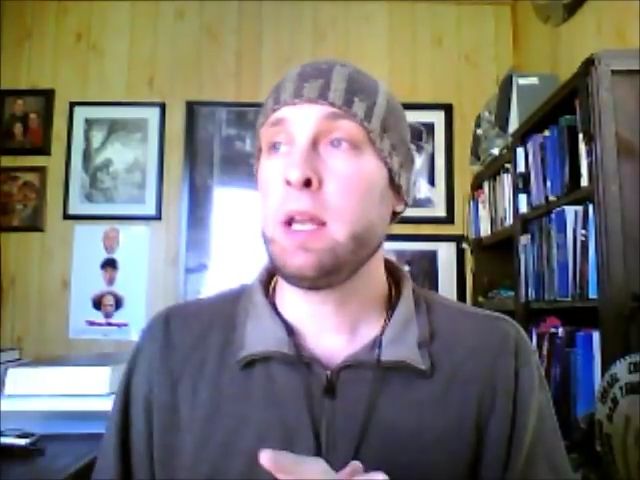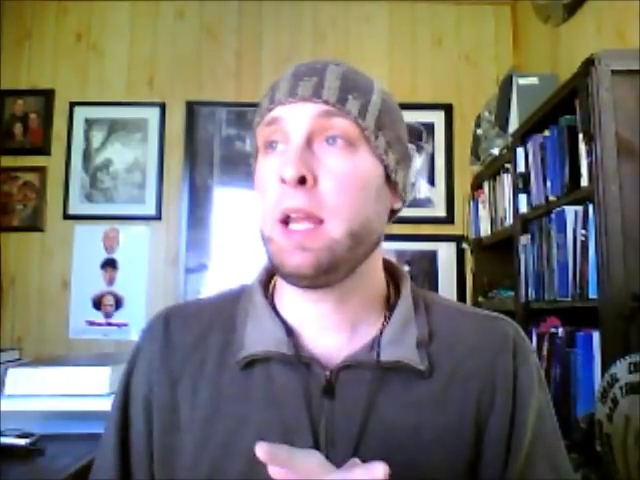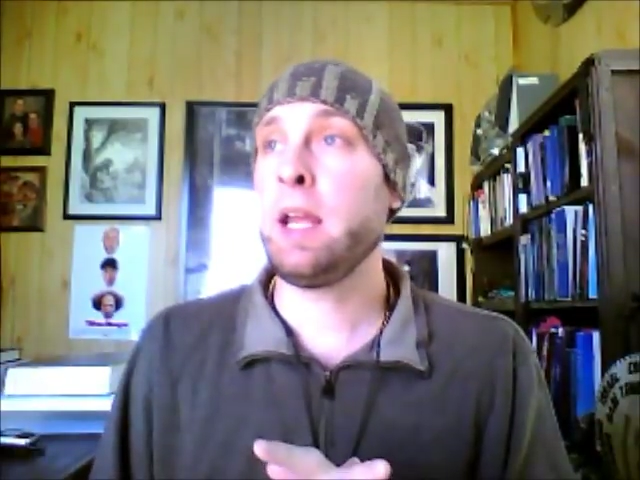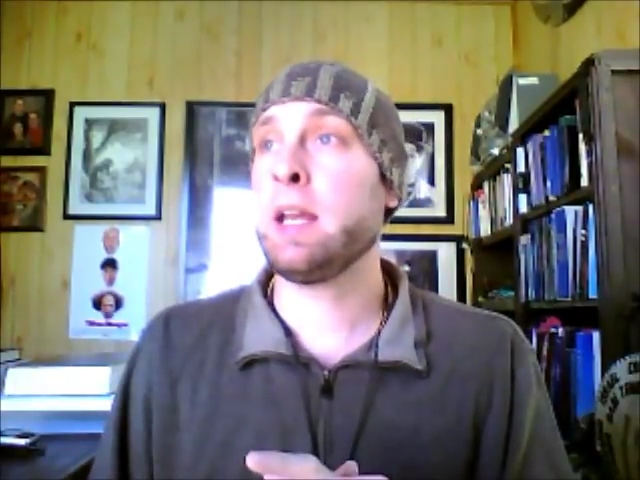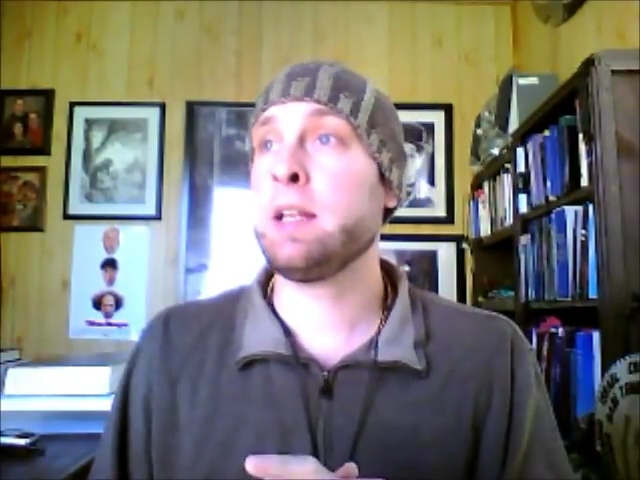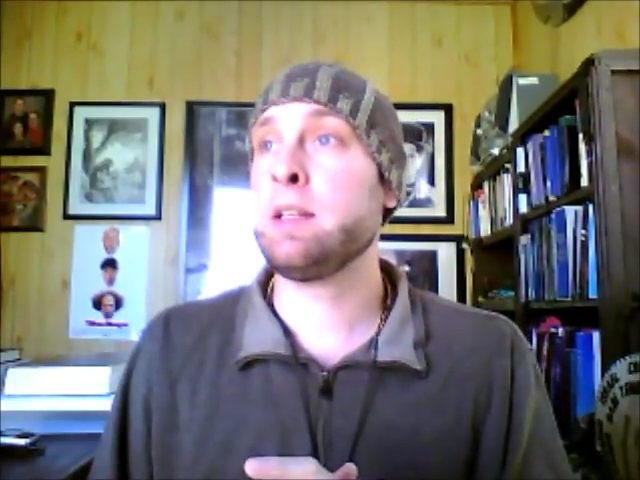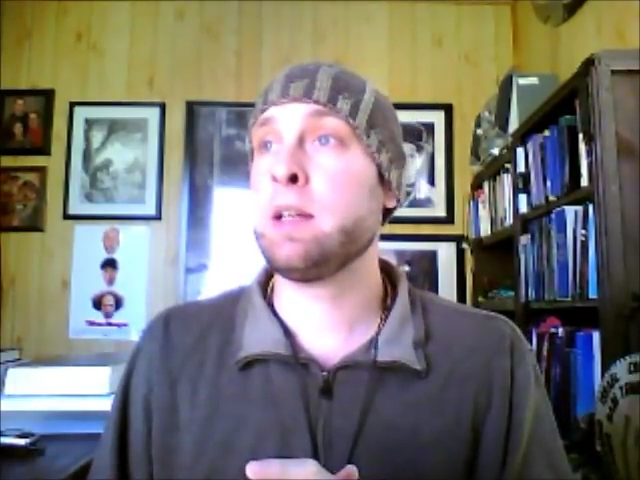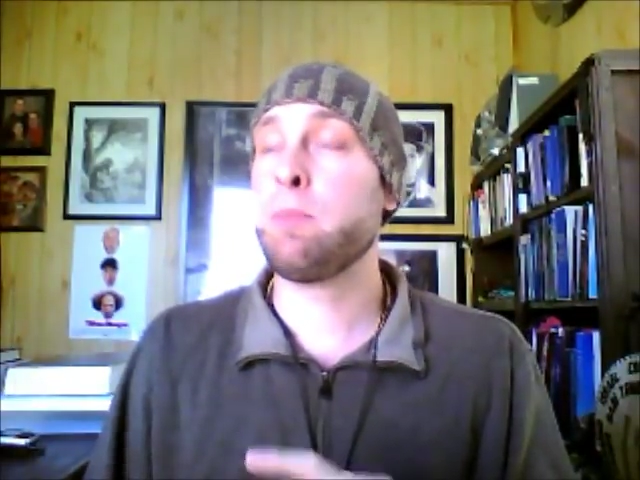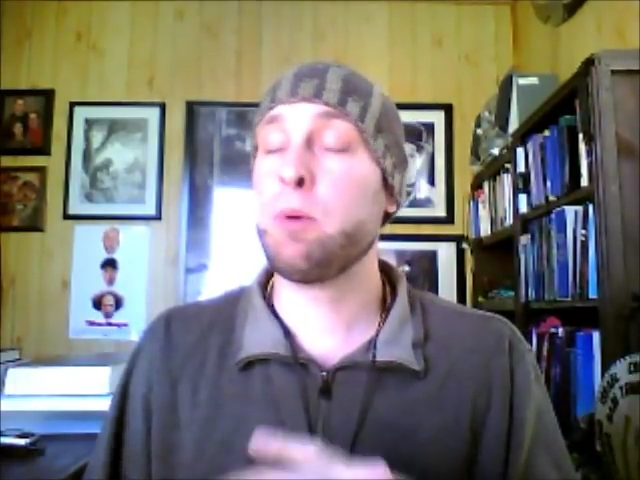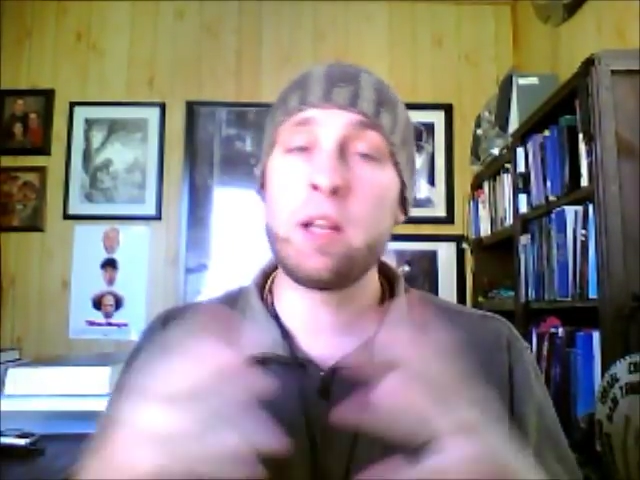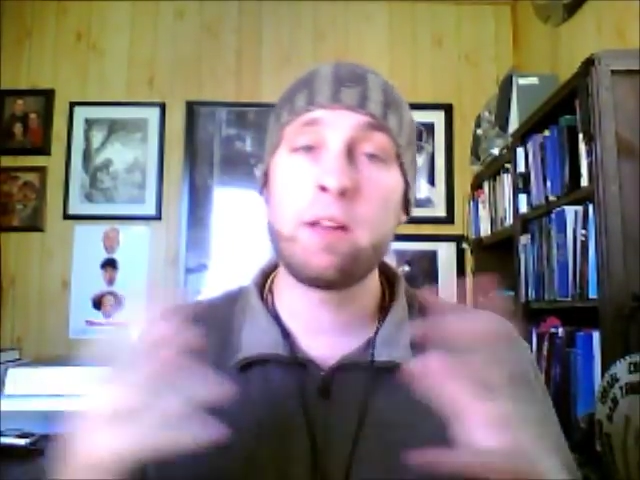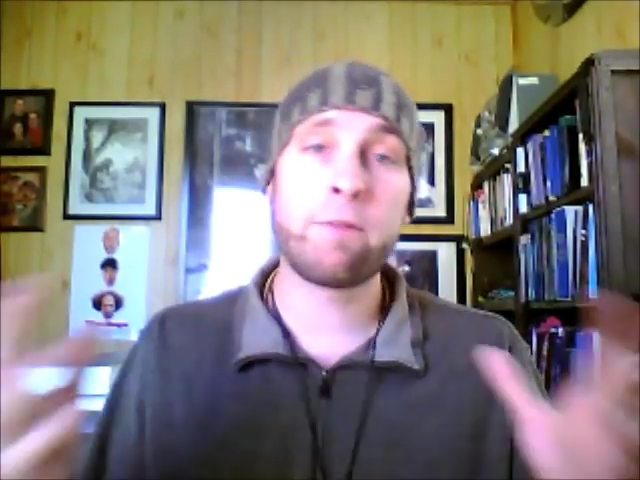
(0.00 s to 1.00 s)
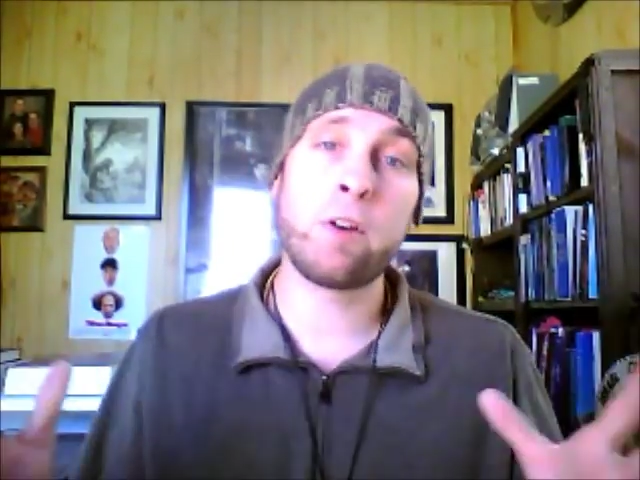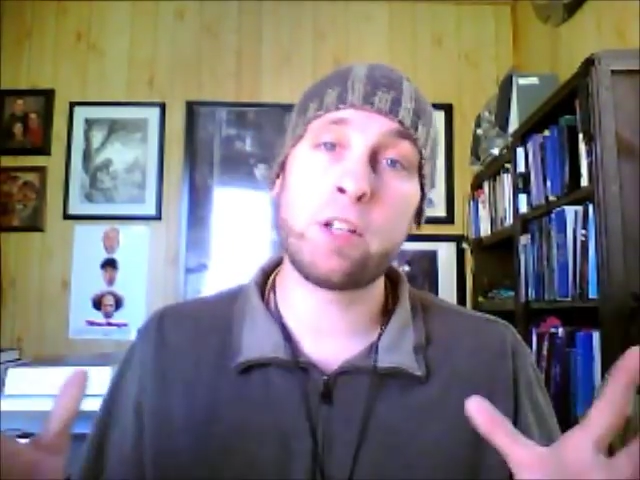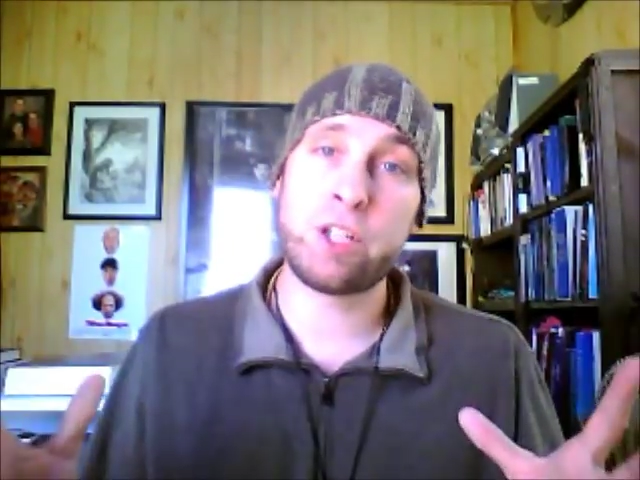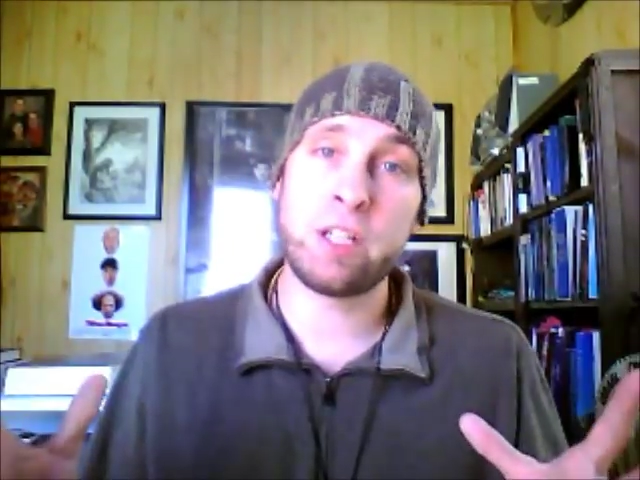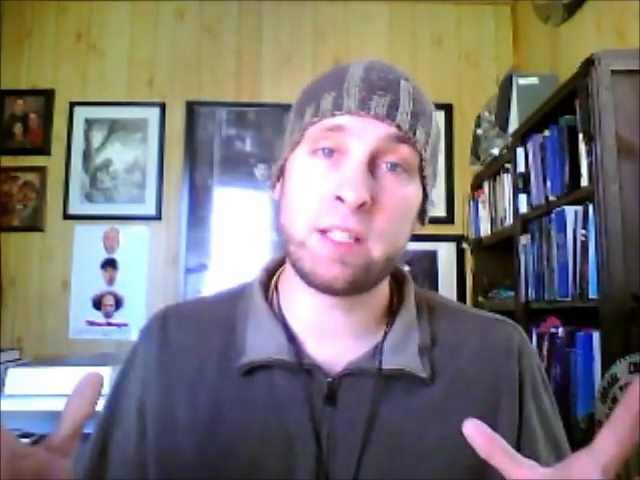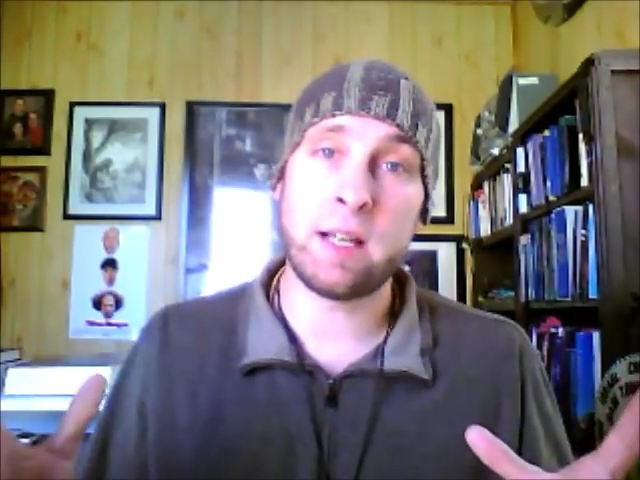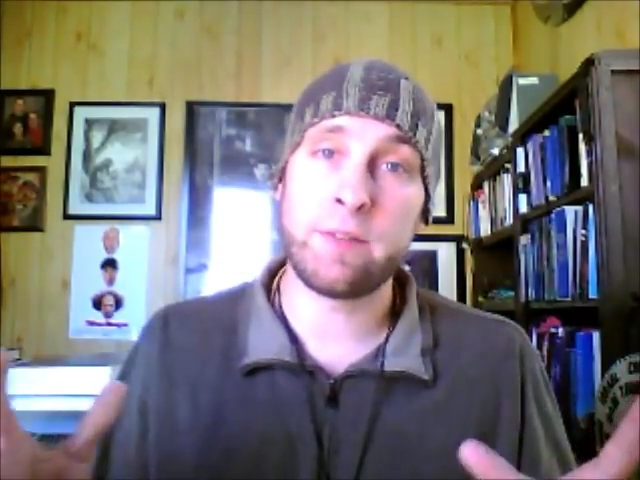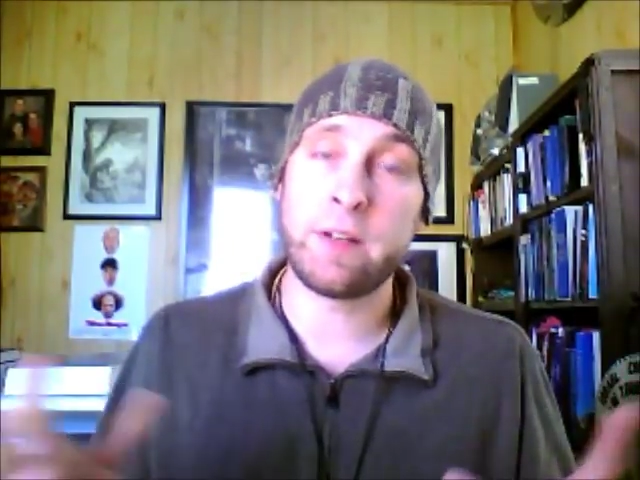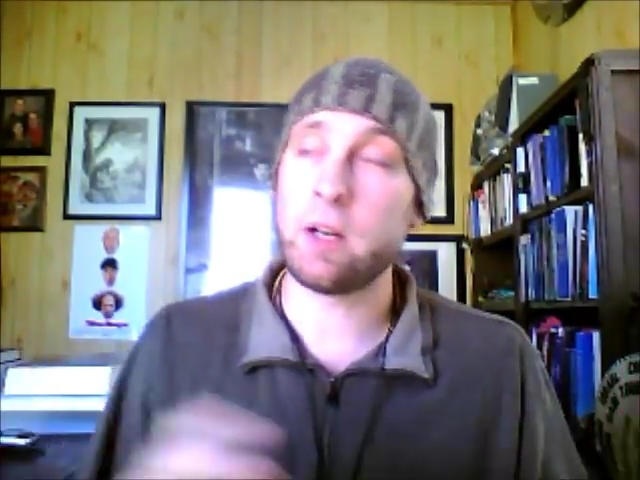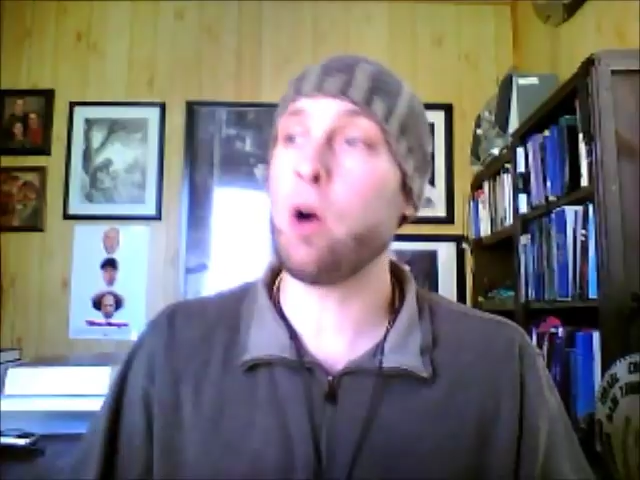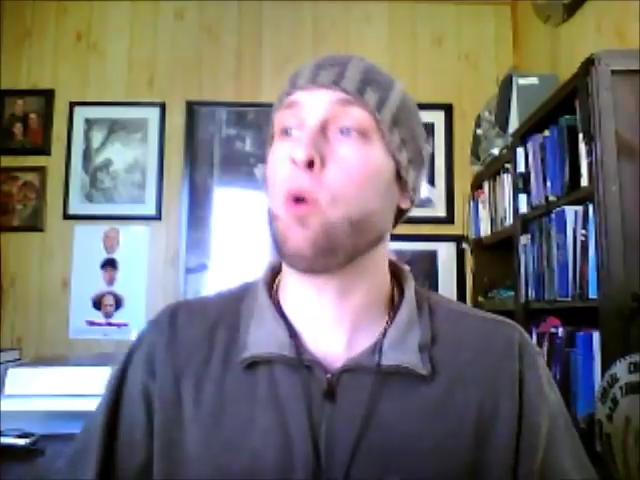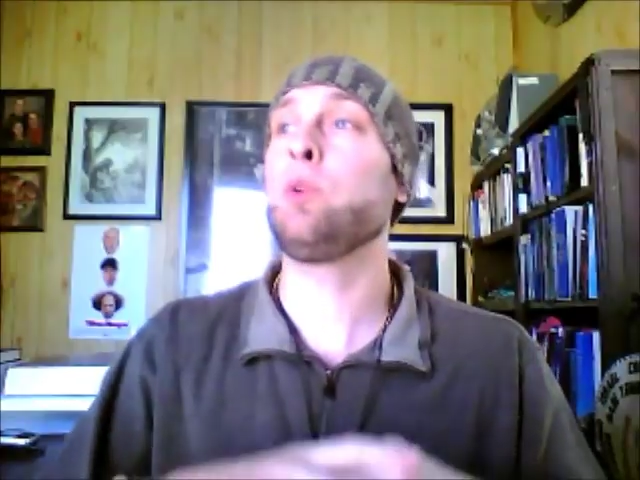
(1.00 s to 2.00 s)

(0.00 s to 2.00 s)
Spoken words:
and putting furnishings out there,